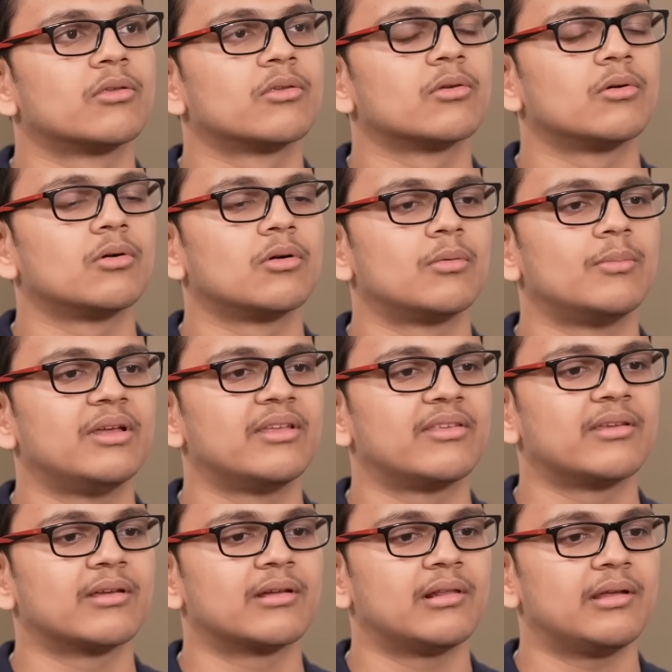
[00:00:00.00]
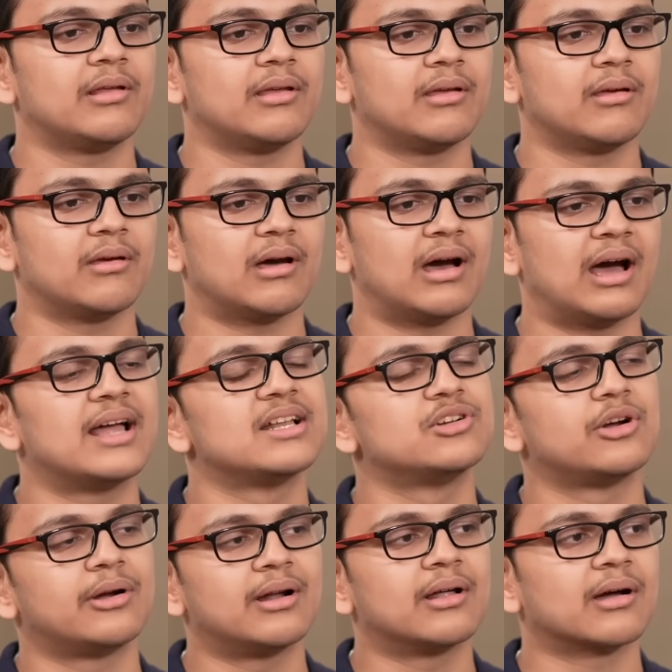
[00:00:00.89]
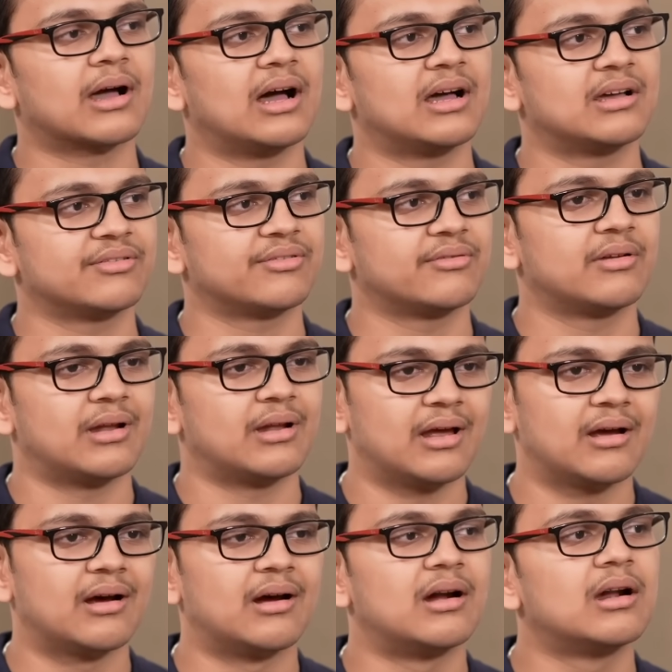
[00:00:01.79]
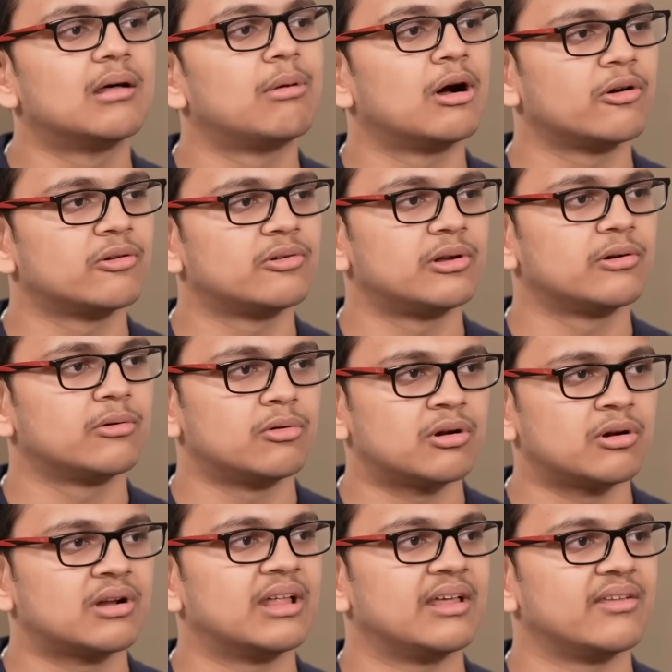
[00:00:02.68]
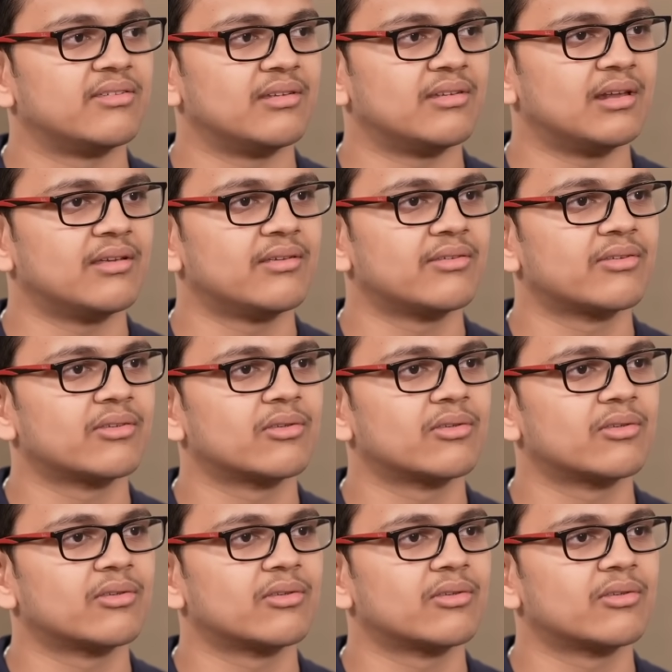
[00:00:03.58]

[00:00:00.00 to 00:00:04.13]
So basically, I joined Aakash when I heard about the good test series.